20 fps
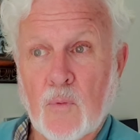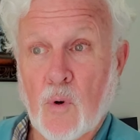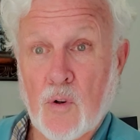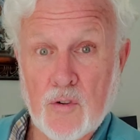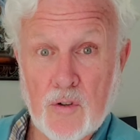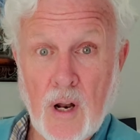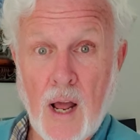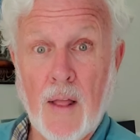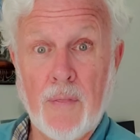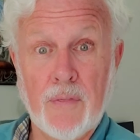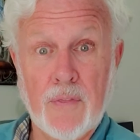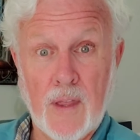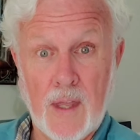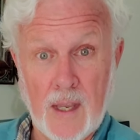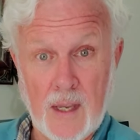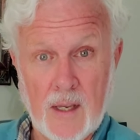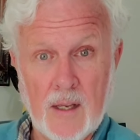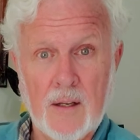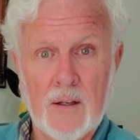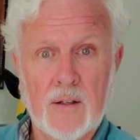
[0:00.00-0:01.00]
was not
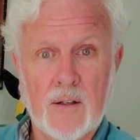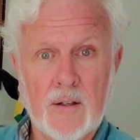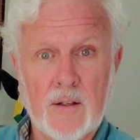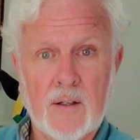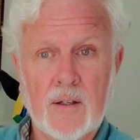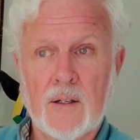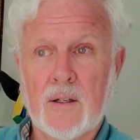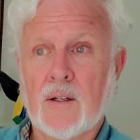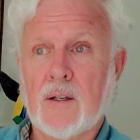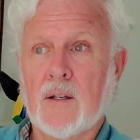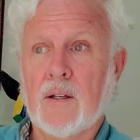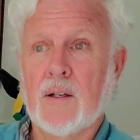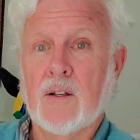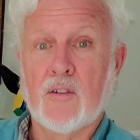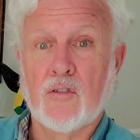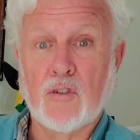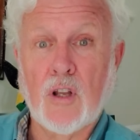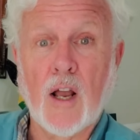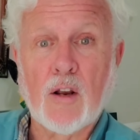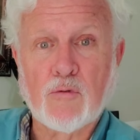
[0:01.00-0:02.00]
the
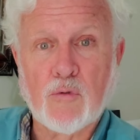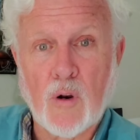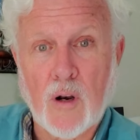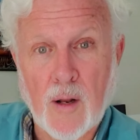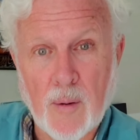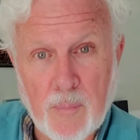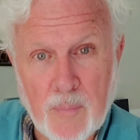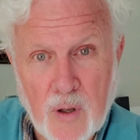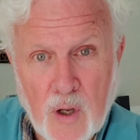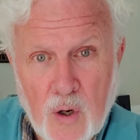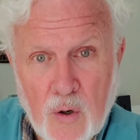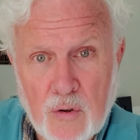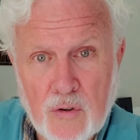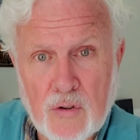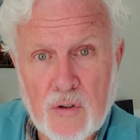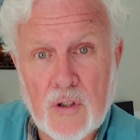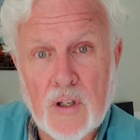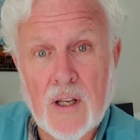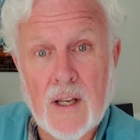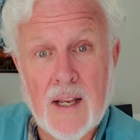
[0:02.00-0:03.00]
sexual
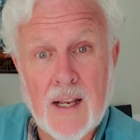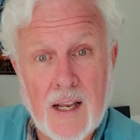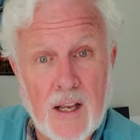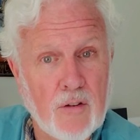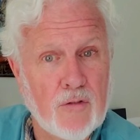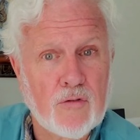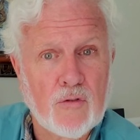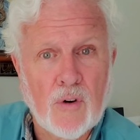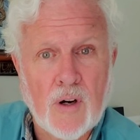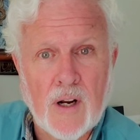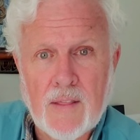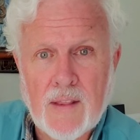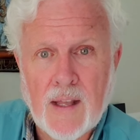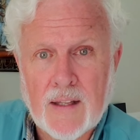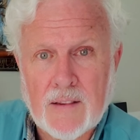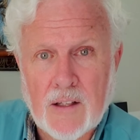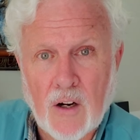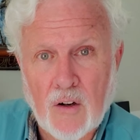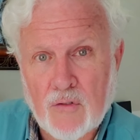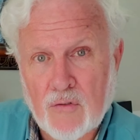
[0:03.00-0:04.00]
abuse history
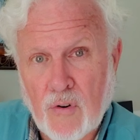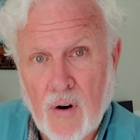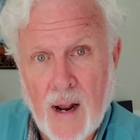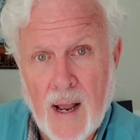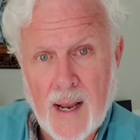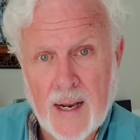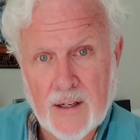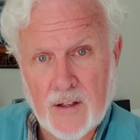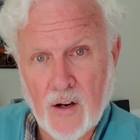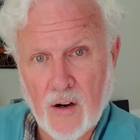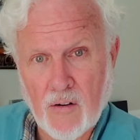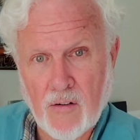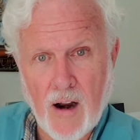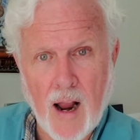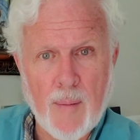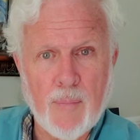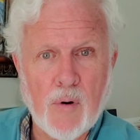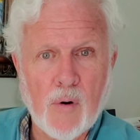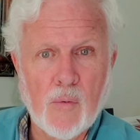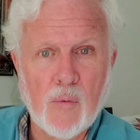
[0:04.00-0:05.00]
that they're trying to
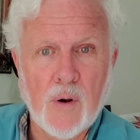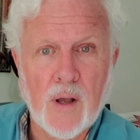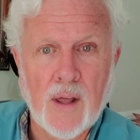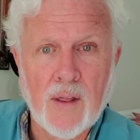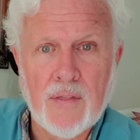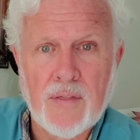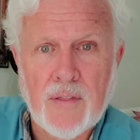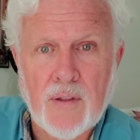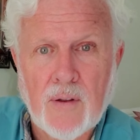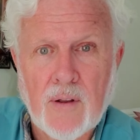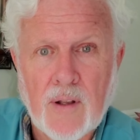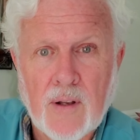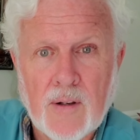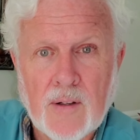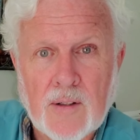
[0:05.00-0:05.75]
grapple with,